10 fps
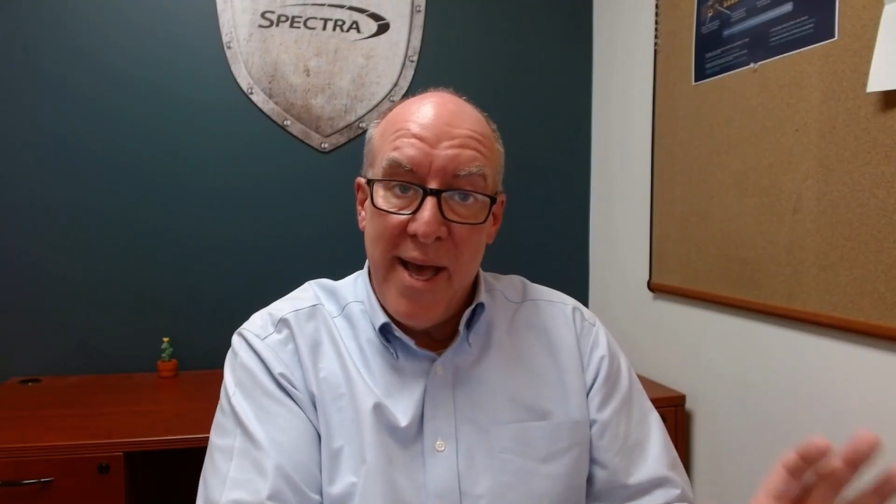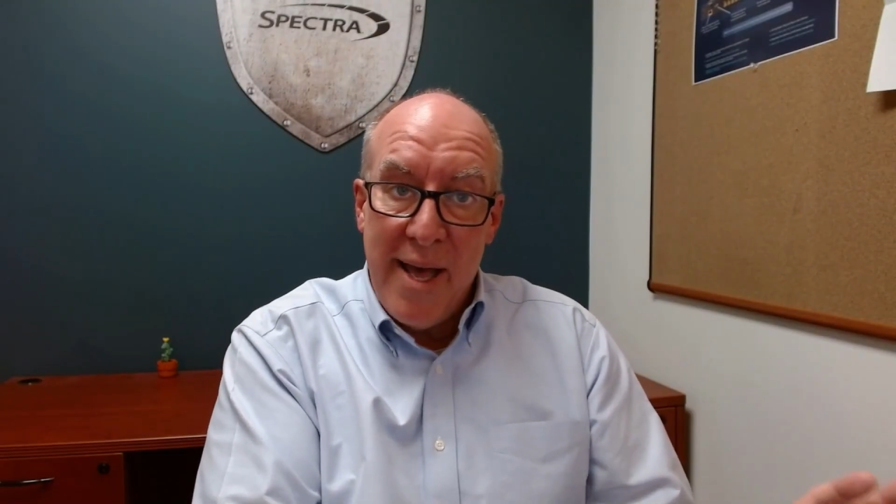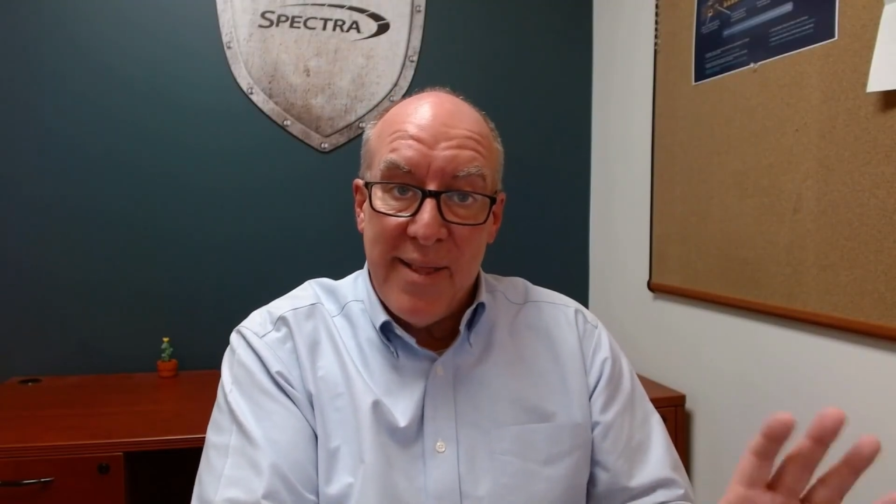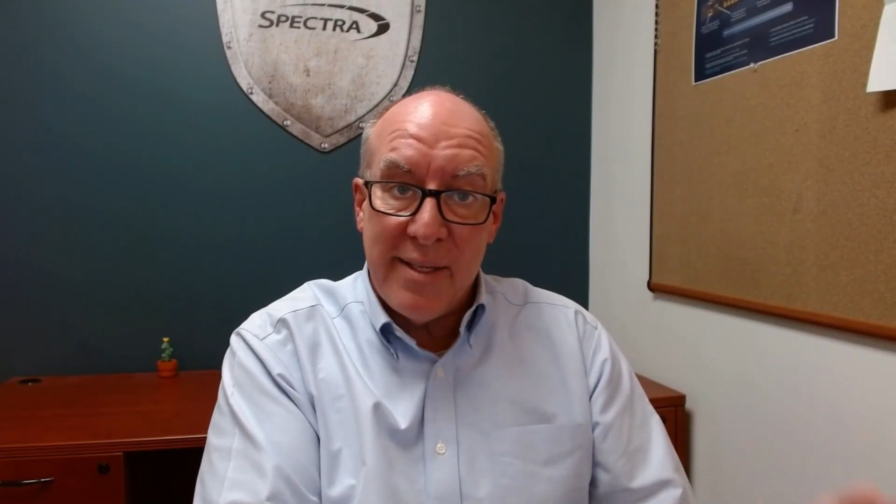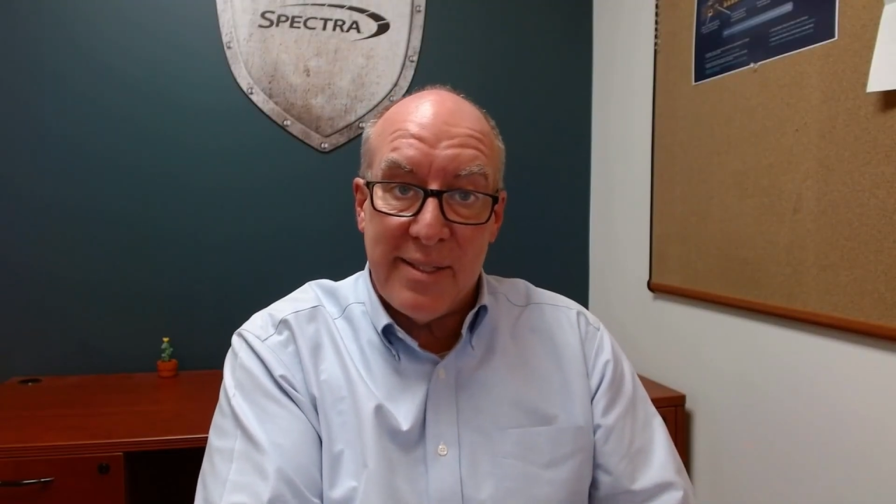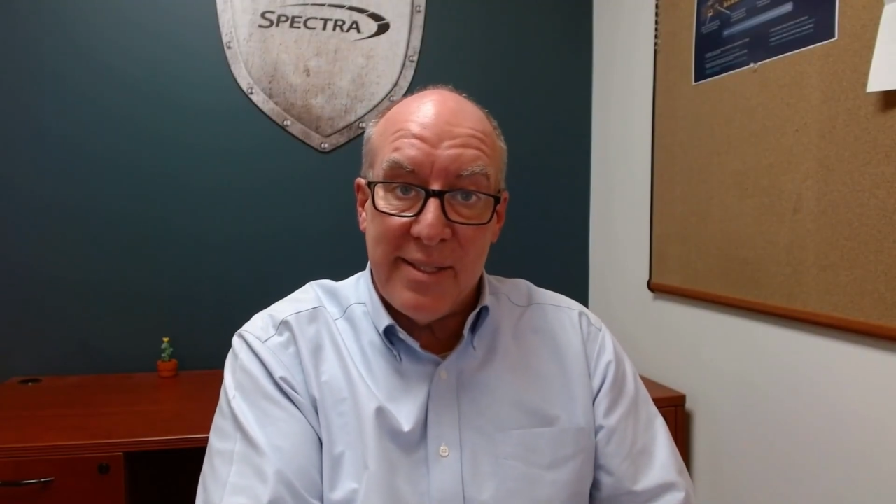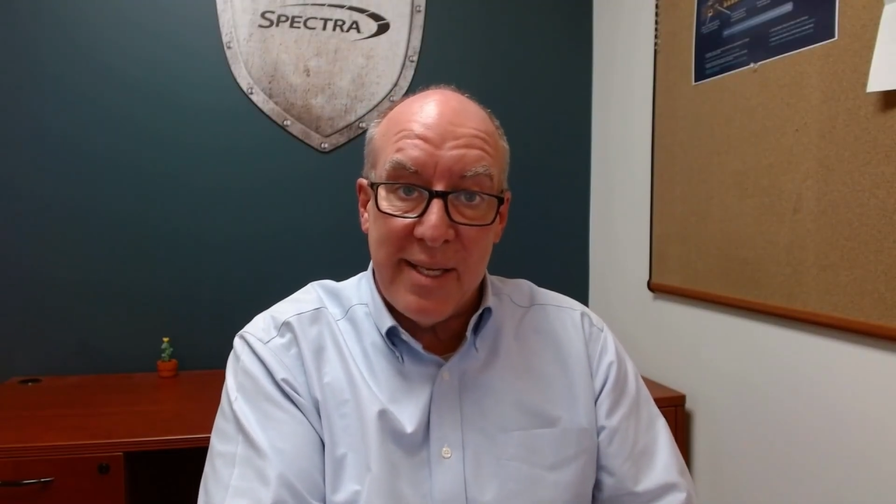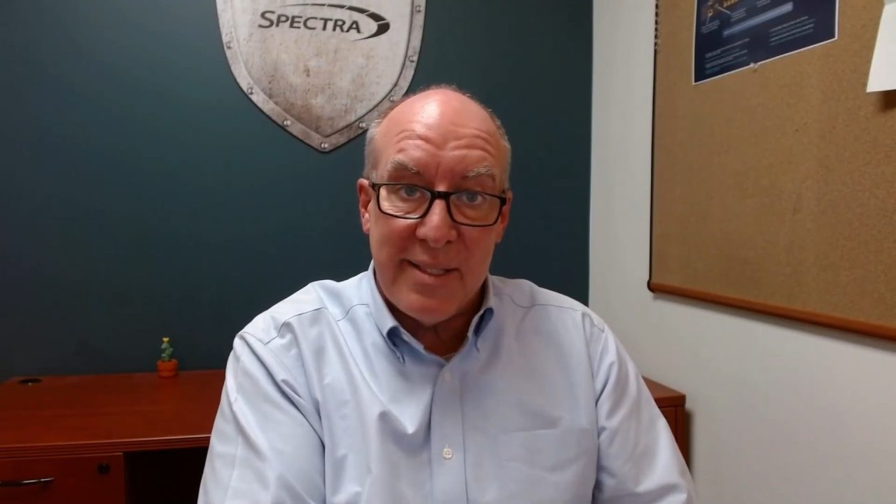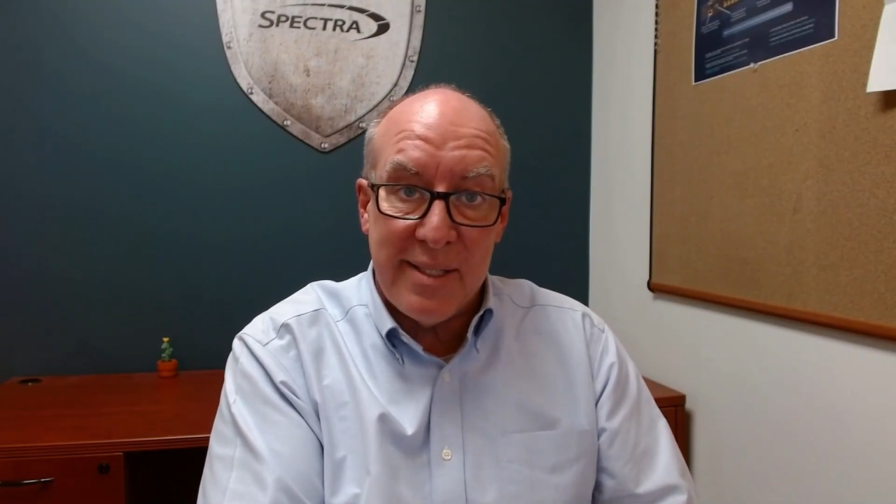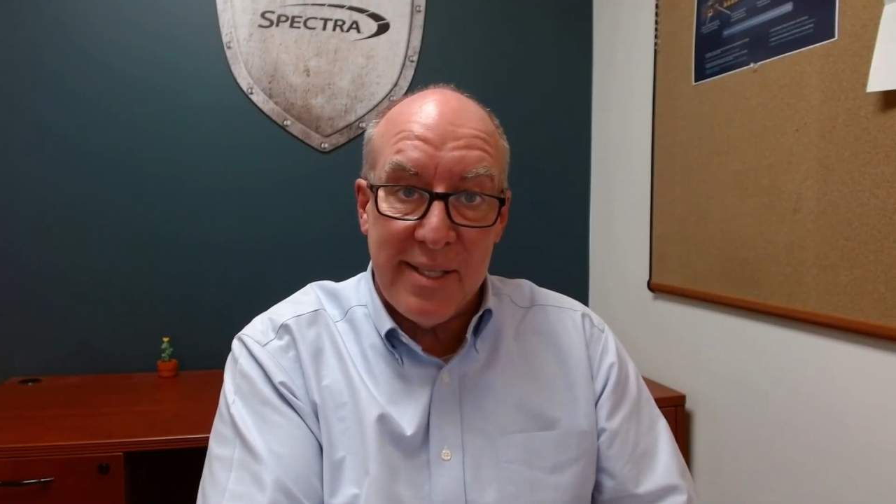
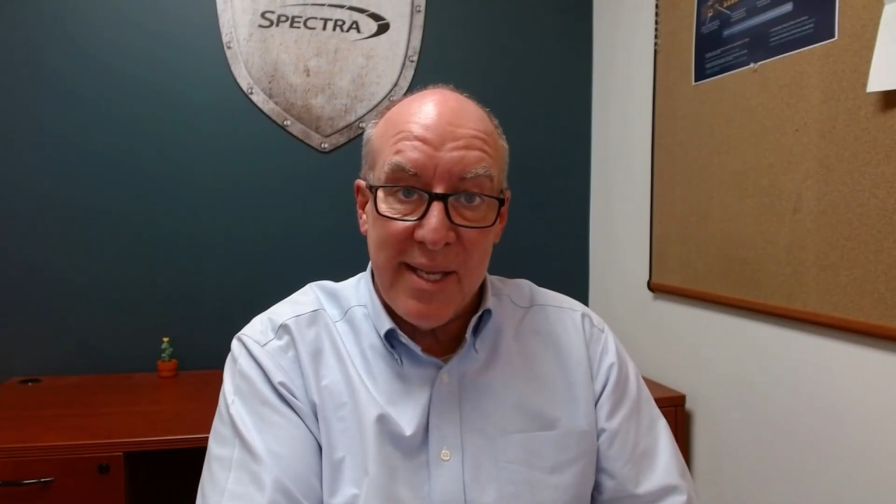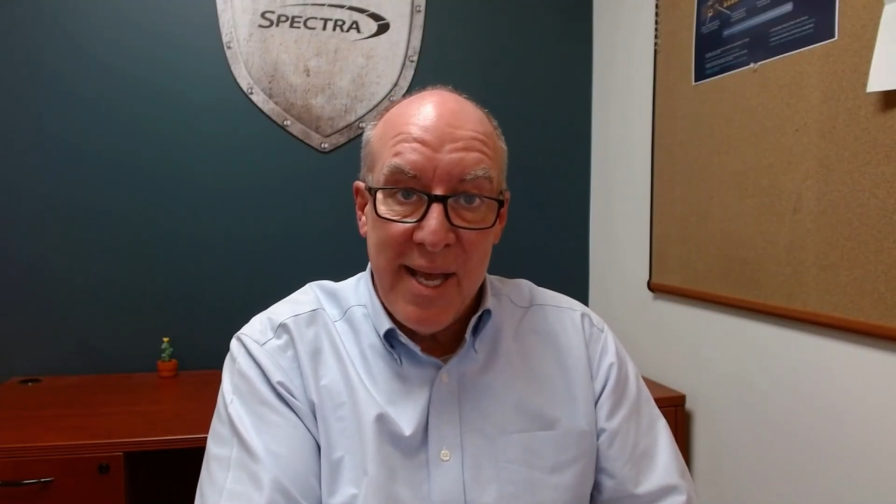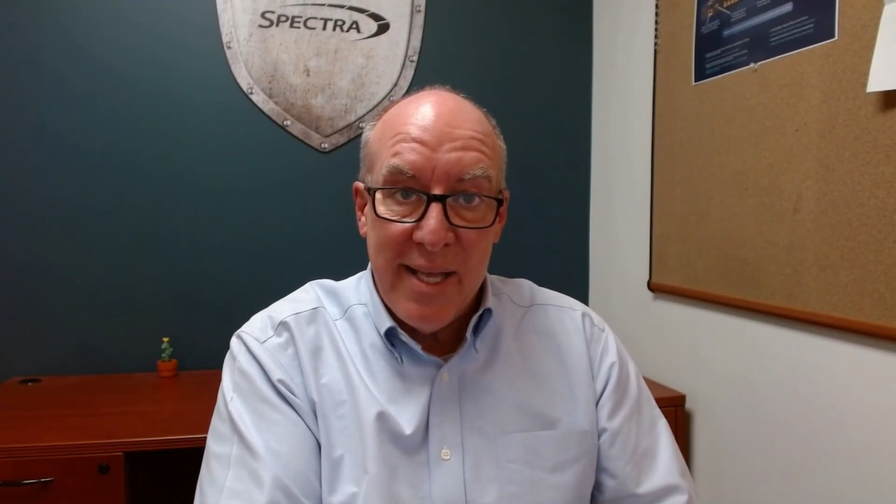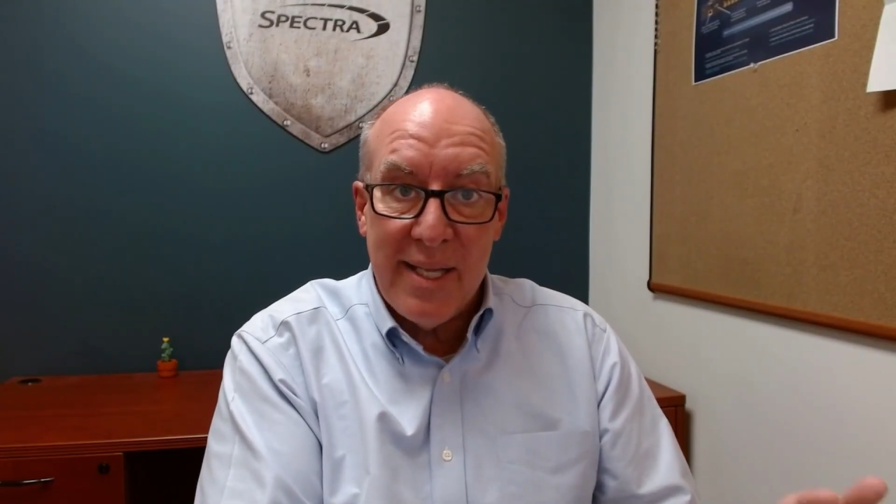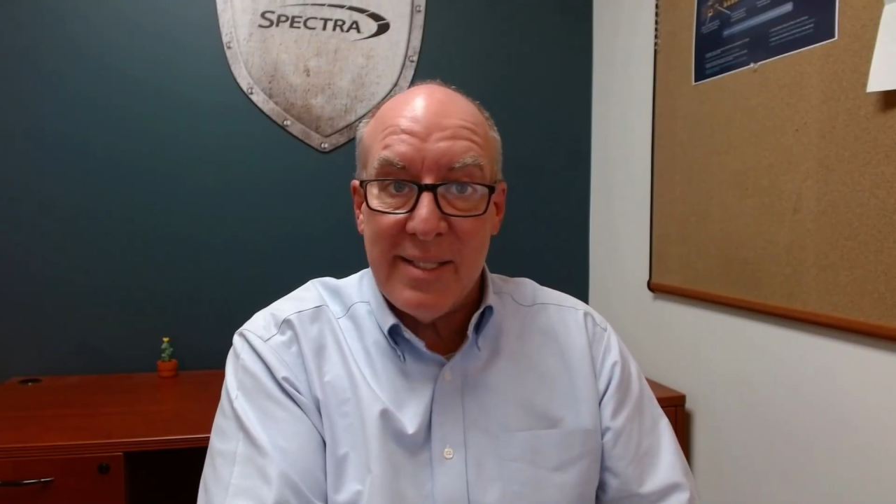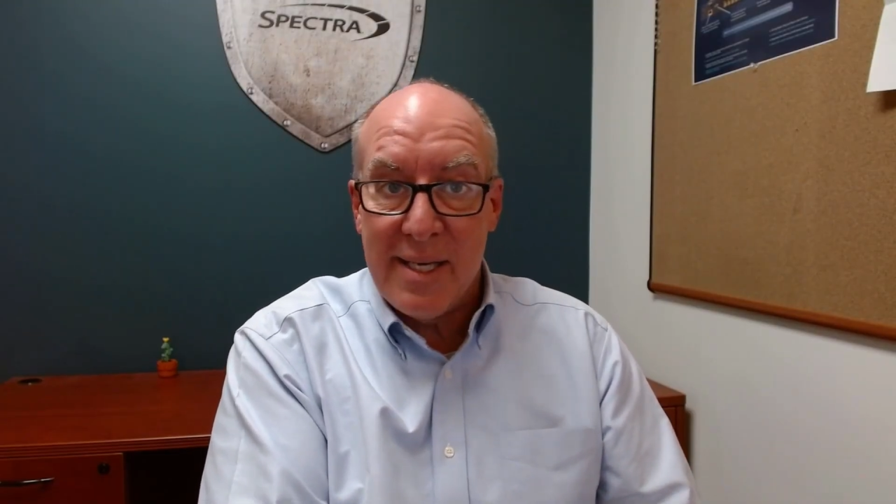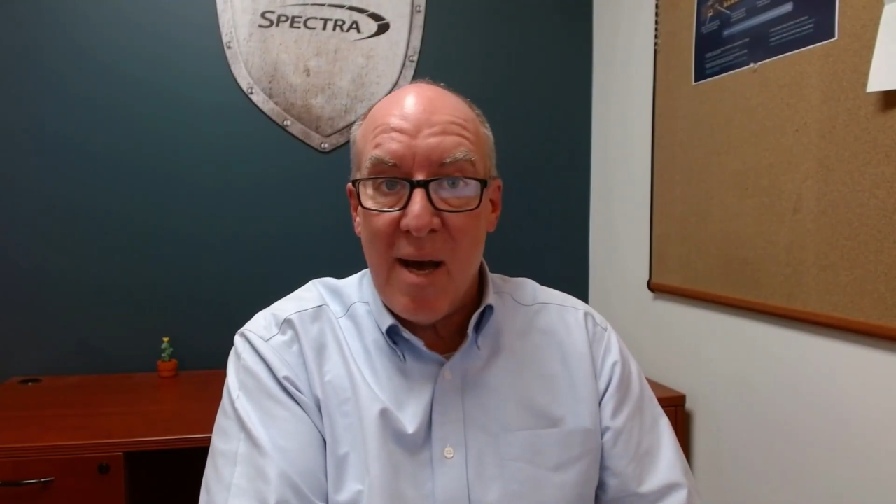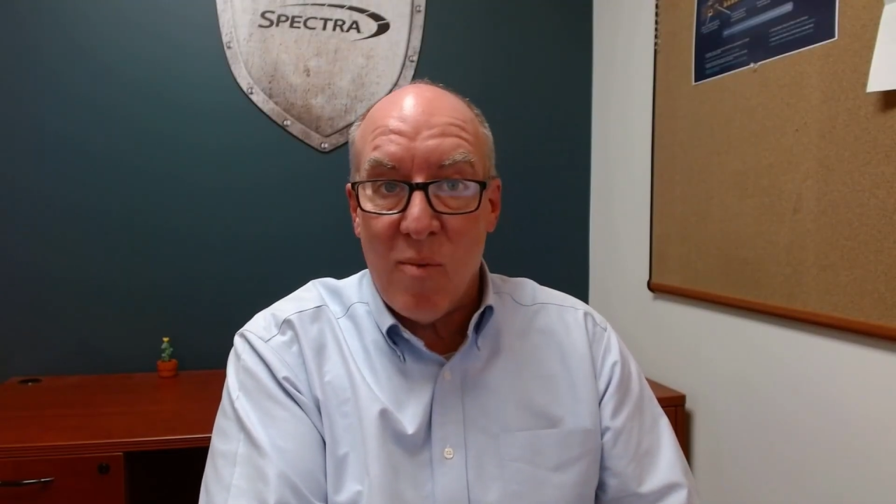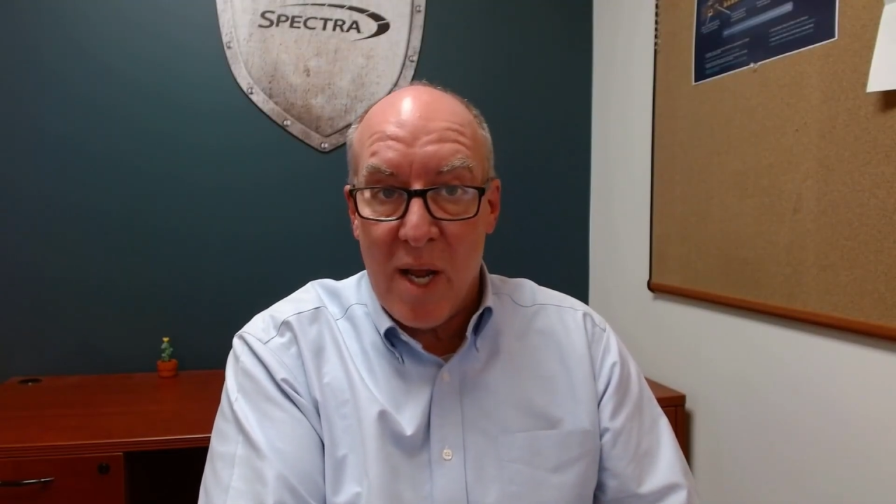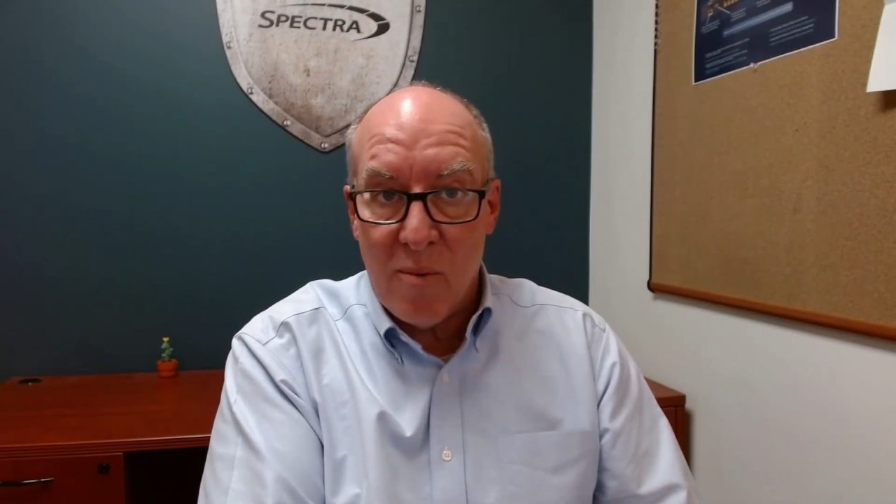that's not
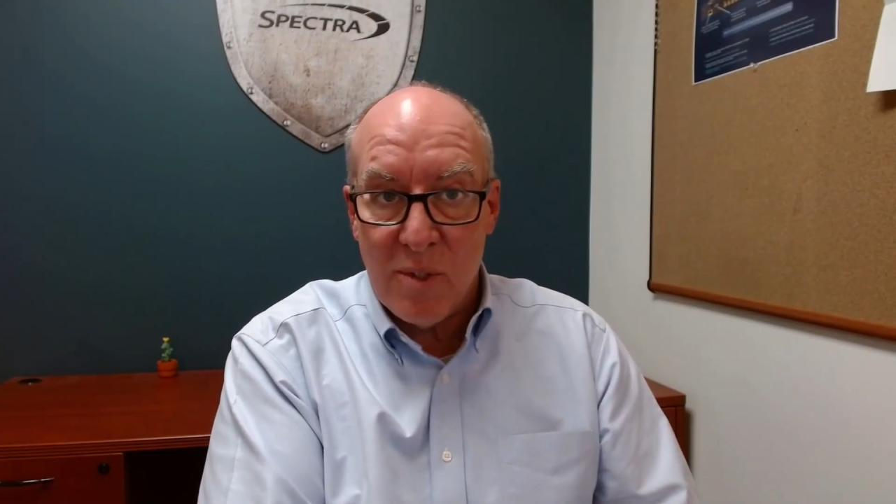what I was